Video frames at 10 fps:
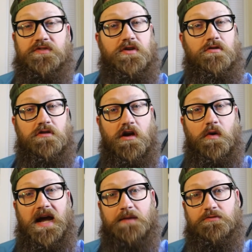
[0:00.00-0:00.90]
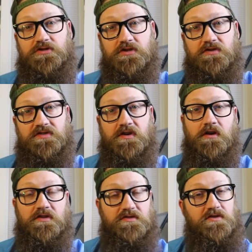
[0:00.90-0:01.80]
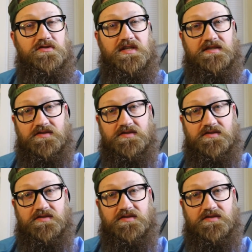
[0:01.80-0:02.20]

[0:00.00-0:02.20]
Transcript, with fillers: So your low apertures are usually